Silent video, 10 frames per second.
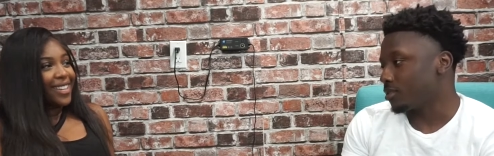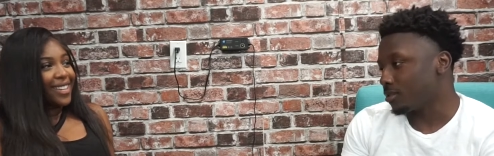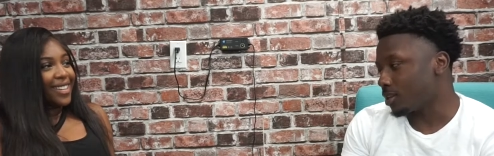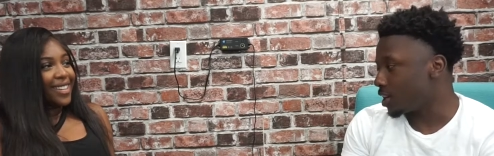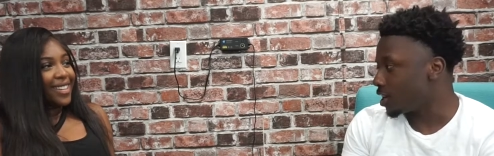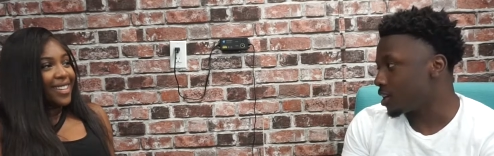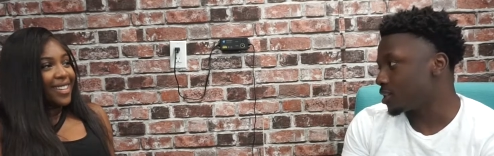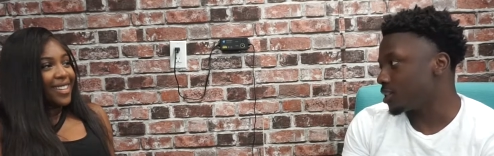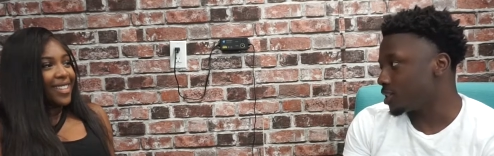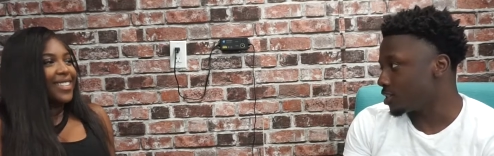Speaker 1: Kids,
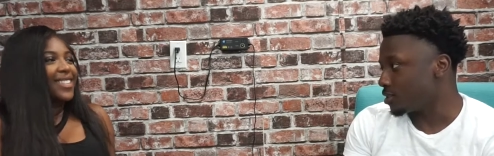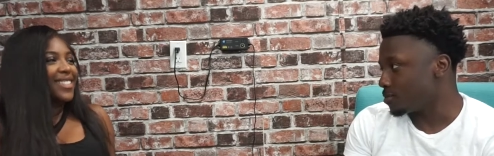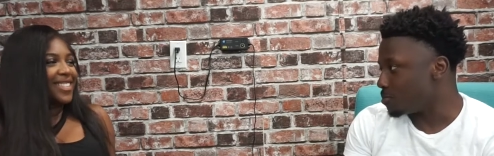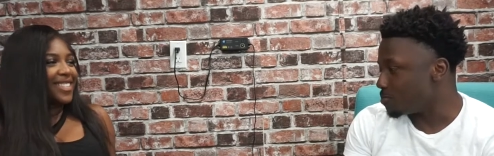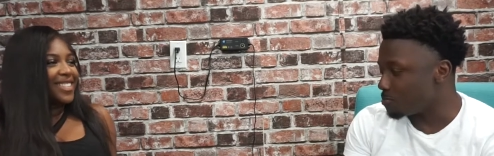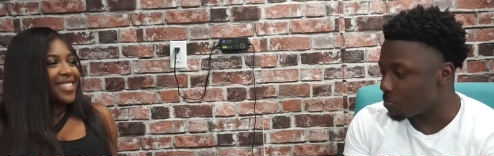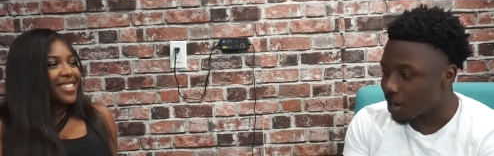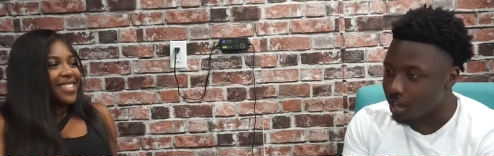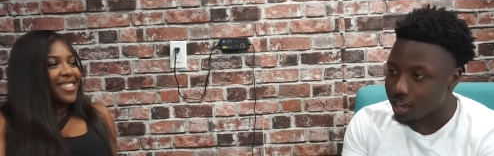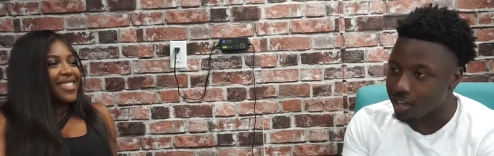they just
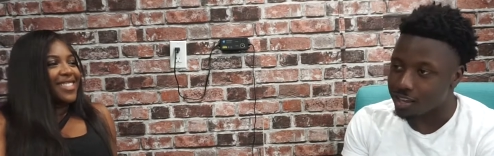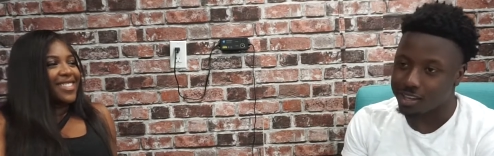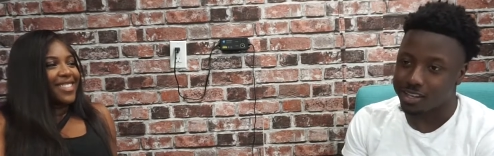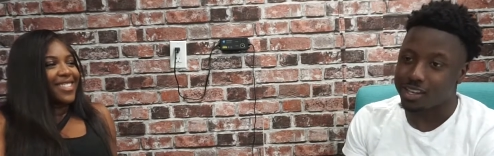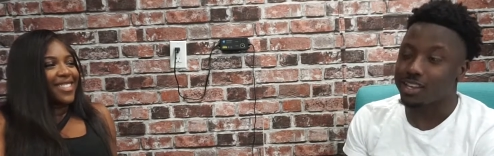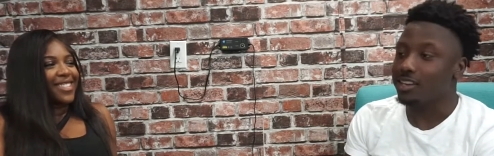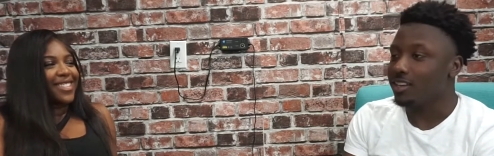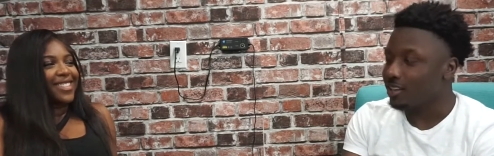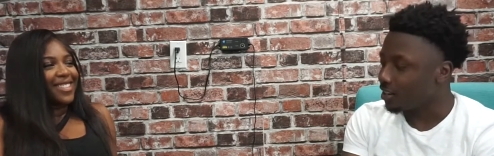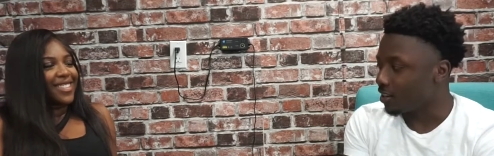bad.
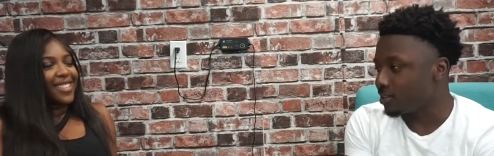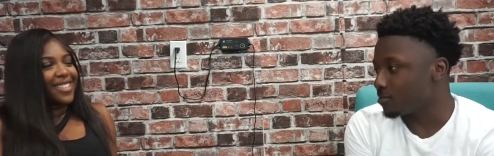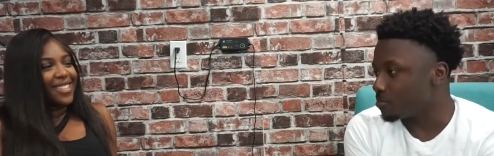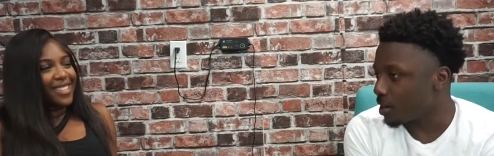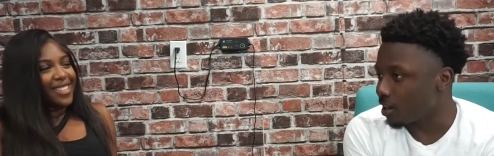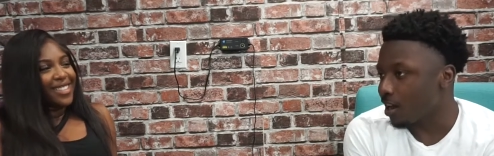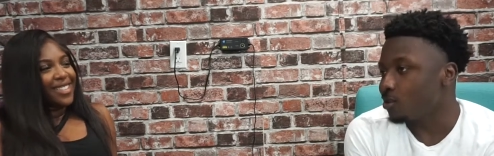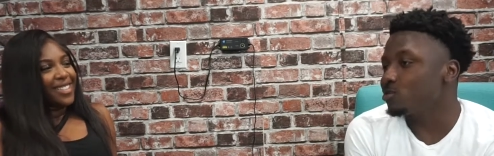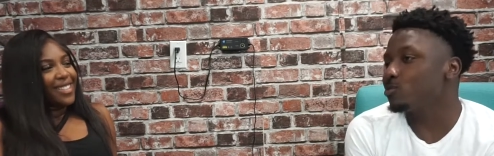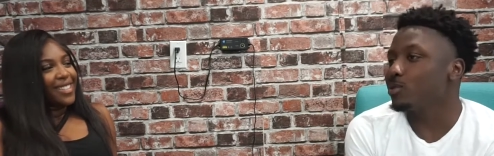He's bad. I
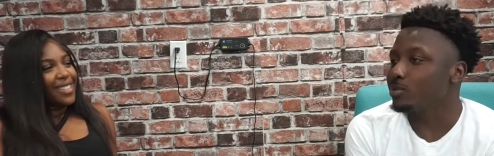used to work with